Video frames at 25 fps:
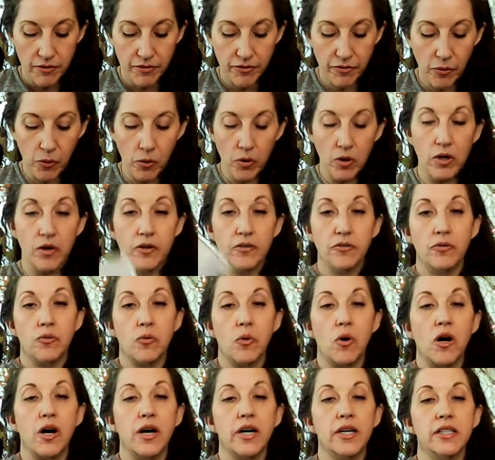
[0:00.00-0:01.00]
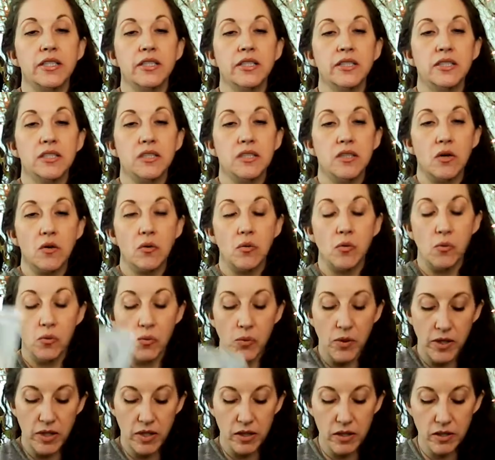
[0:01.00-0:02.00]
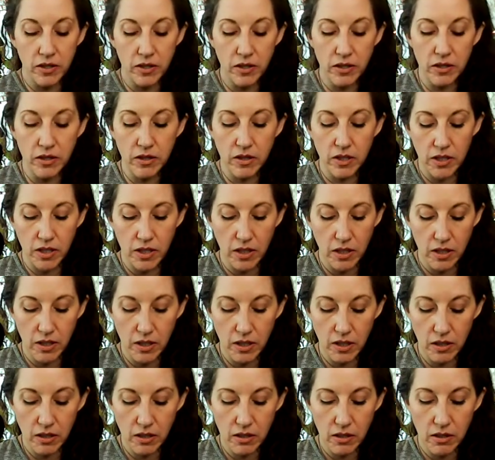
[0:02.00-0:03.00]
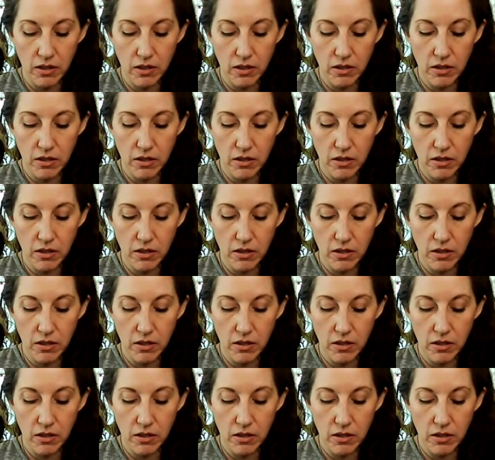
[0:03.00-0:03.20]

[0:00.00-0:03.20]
Four of Wands with the